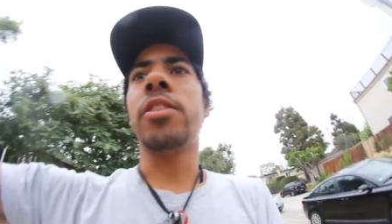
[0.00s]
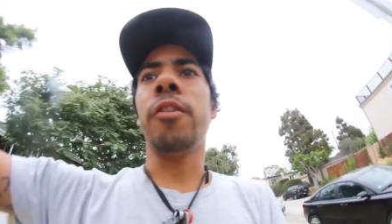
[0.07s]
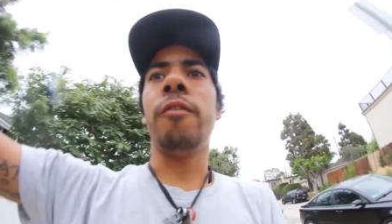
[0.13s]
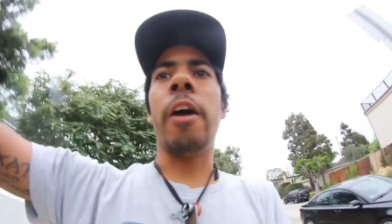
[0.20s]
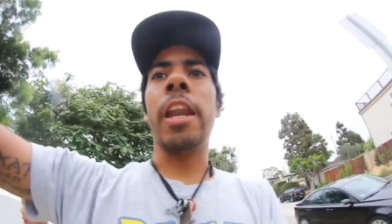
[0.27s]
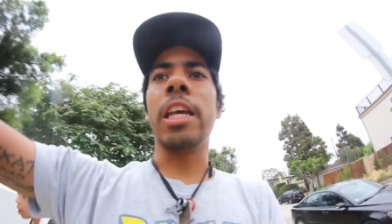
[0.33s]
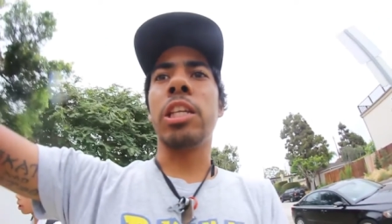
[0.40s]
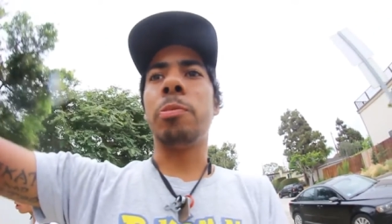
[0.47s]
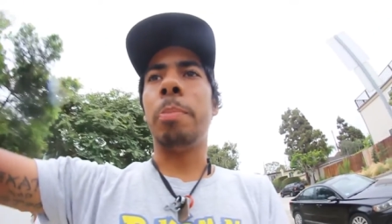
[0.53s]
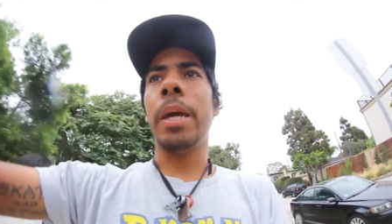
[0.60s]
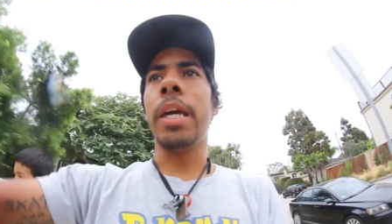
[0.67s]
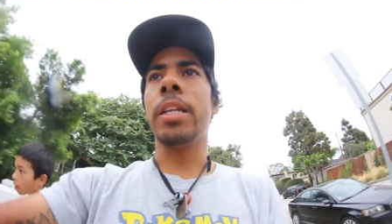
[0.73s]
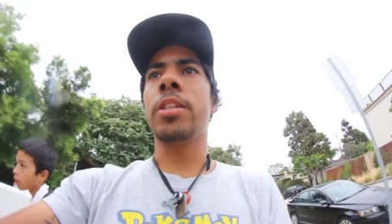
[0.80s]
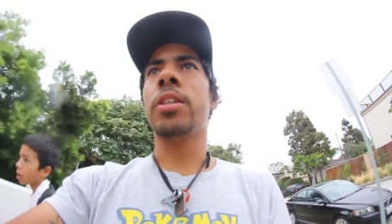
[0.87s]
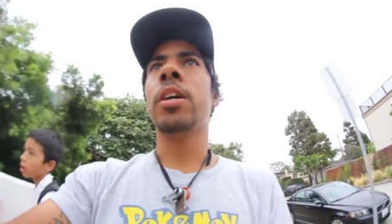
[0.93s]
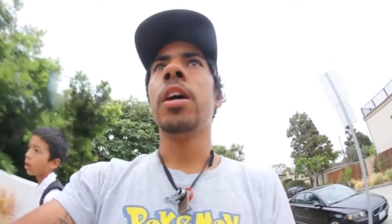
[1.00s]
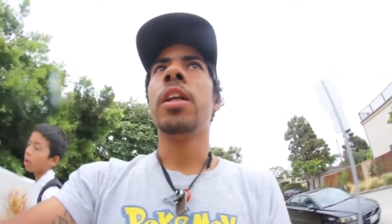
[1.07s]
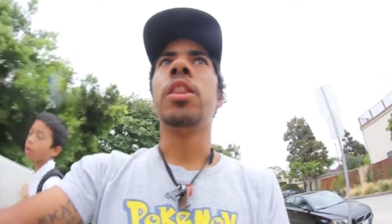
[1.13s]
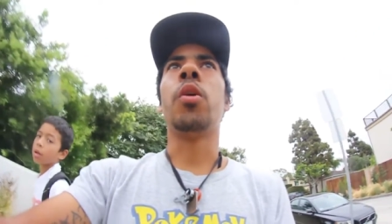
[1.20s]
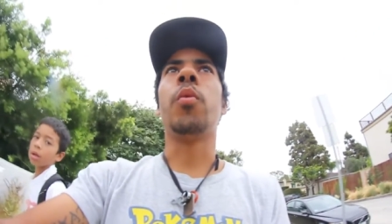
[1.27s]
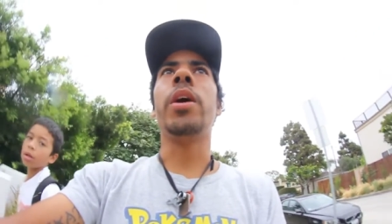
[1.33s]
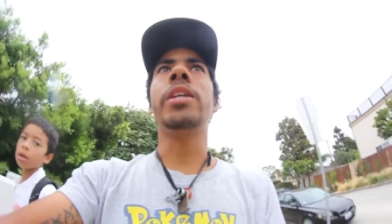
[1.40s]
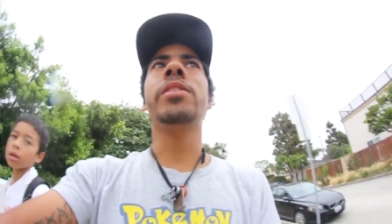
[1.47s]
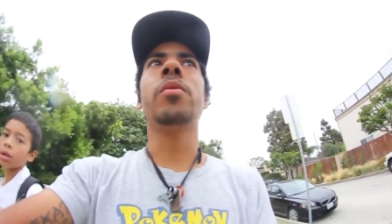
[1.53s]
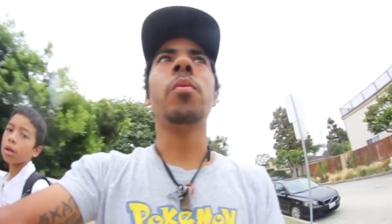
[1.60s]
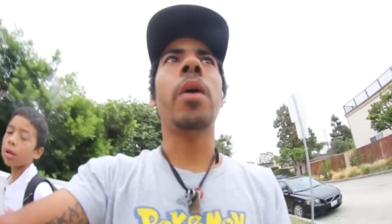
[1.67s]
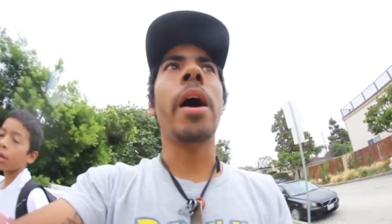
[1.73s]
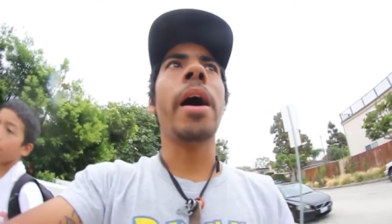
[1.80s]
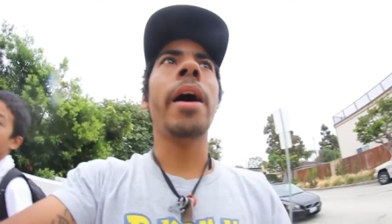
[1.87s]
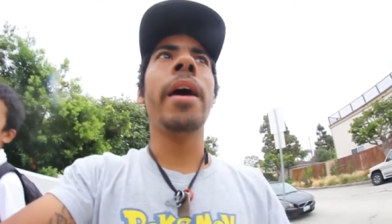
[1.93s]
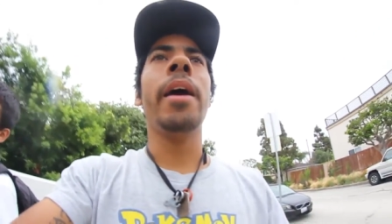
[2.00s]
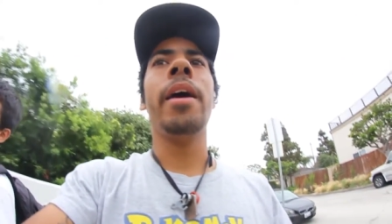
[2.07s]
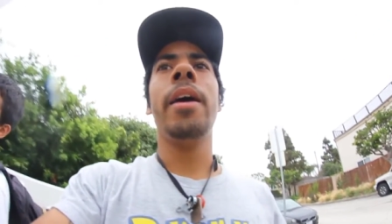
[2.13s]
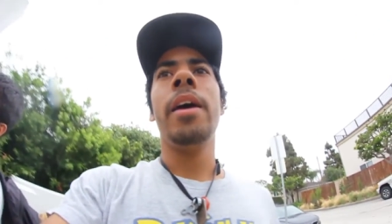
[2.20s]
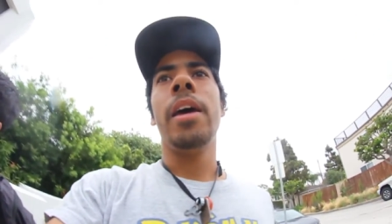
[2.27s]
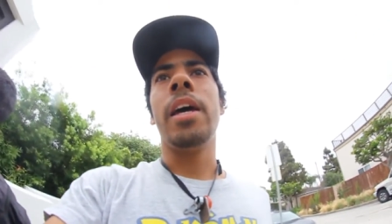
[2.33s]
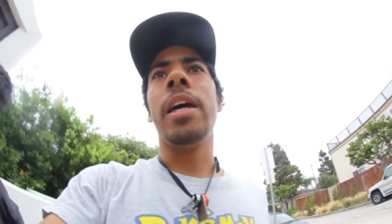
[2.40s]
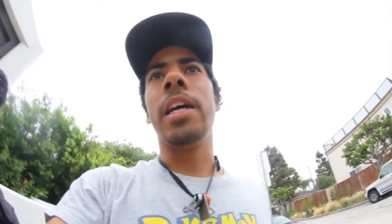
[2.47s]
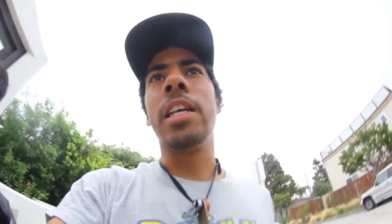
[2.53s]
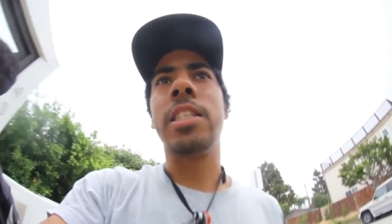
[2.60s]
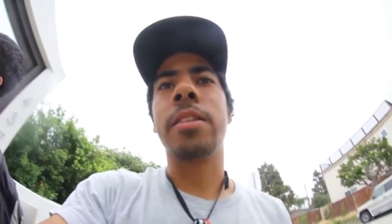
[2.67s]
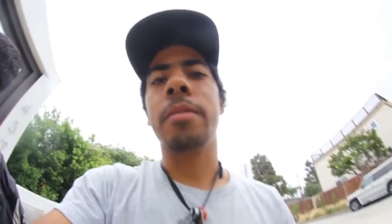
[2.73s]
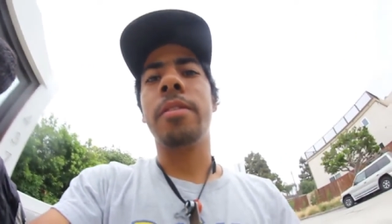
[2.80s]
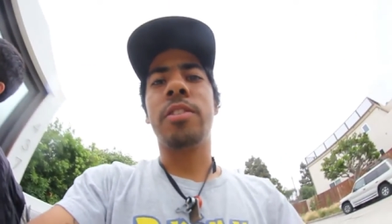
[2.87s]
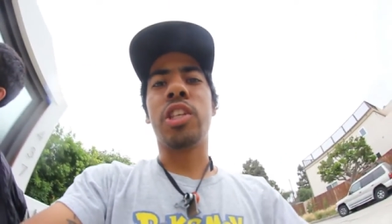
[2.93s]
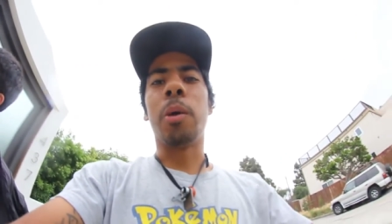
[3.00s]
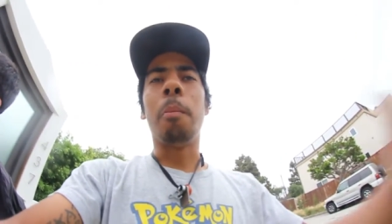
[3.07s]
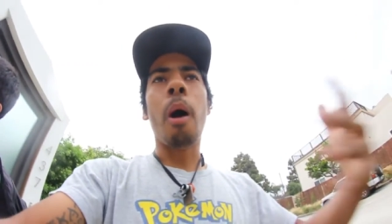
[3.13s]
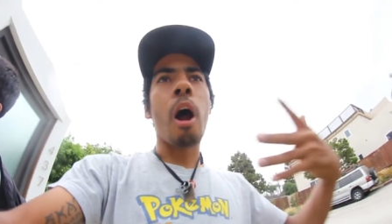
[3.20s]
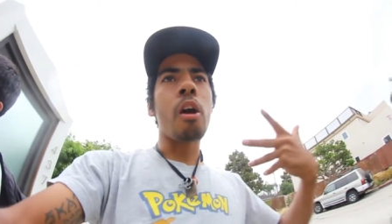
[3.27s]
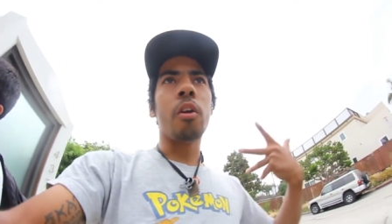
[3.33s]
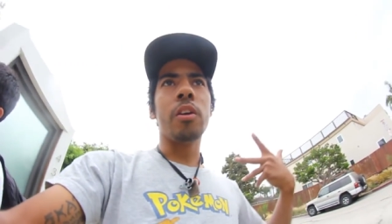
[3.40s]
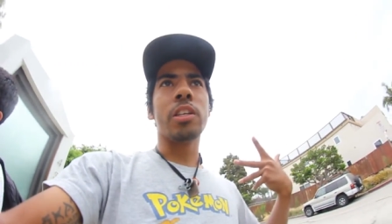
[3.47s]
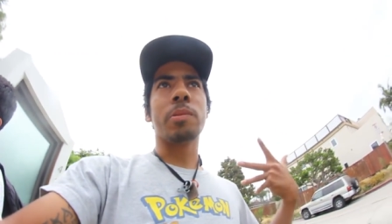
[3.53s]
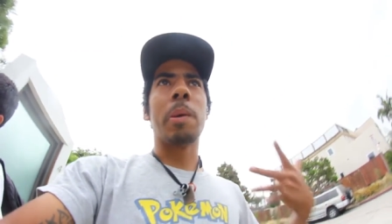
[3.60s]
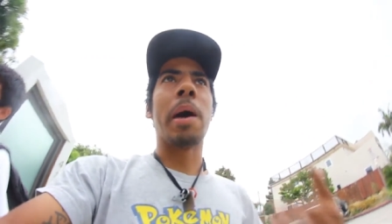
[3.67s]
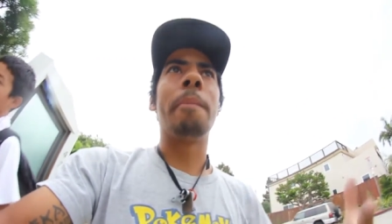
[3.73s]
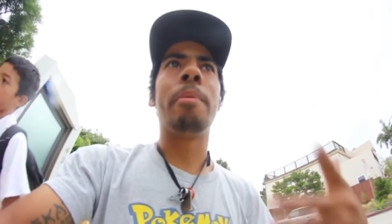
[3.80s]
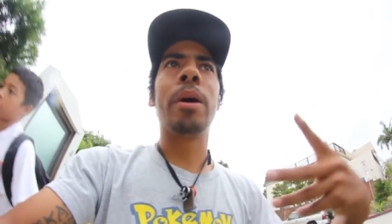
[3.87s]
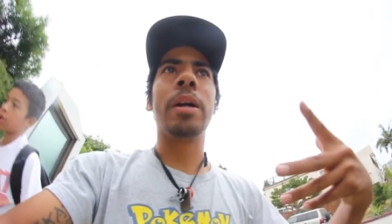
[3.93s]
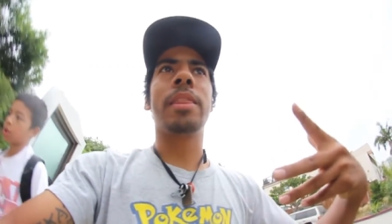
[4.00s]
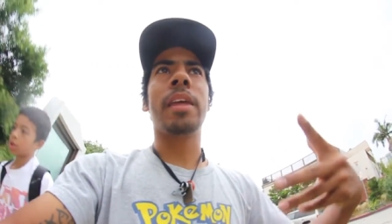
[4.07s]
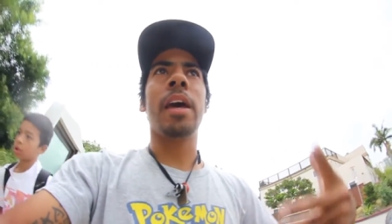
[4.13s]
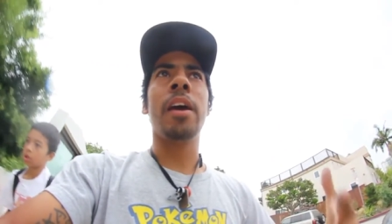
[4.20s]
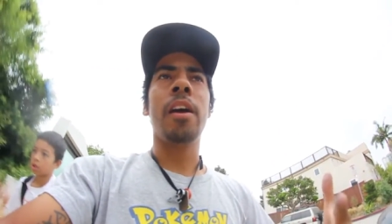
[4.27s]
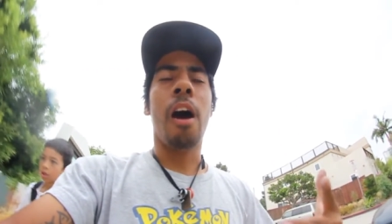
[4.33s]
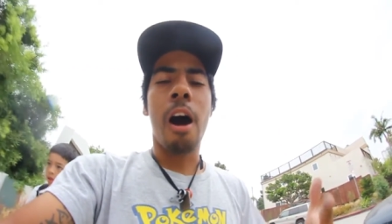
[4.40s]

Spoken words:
to Venice Beach. The reason why is tomorrow is my birthday,